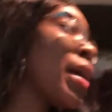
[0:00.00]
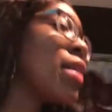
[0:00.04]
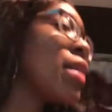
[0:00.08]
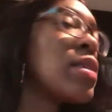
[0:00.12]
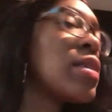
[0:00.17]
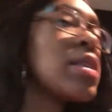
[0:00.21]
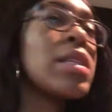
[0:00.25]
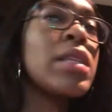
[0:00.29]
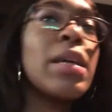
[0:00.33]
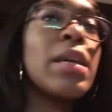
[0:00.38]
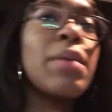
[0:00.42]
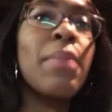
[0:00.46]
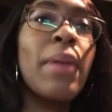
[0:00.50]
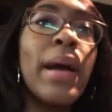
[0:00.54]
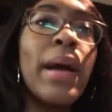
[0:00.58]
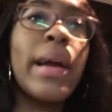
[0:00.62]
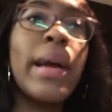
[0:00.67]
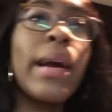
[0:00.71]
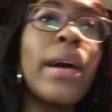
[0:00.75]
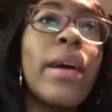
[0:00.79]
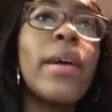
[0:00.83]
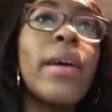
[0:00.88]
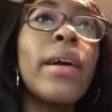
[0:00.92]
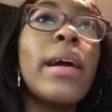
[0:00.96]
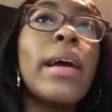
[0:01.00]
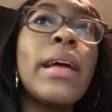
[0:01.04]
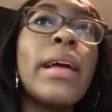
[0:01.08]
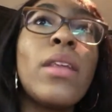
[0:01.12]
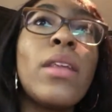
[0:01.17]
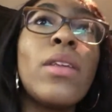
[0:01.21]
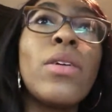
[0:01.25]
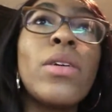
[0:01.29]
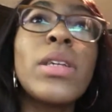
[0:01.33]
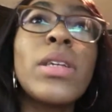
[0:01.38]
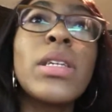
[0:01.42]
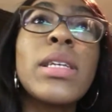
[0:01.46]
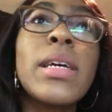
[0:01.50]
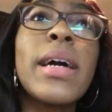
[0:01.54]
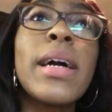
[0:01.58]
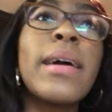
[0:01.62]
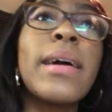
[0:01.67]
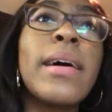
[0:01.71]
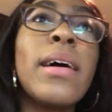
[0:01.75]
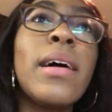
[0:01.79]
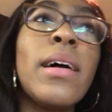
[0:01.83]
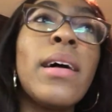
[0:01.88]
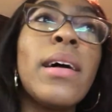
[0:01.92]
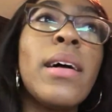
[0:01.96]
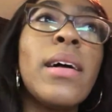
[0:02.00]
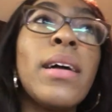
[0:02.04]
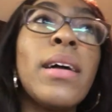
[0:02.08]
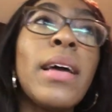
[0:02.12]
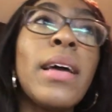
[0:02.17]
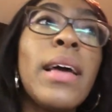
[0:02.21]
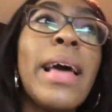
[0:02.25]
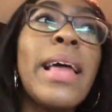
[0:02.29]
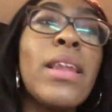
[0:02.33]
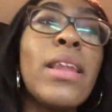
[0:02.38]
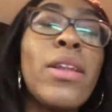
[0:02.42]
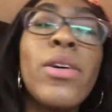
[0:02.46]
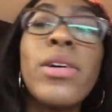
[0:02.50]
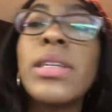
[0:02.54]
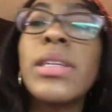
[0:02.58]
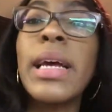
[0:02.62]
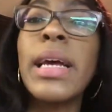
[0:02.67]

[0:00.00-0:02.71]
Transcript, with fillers: I sleek my hair, it looks like an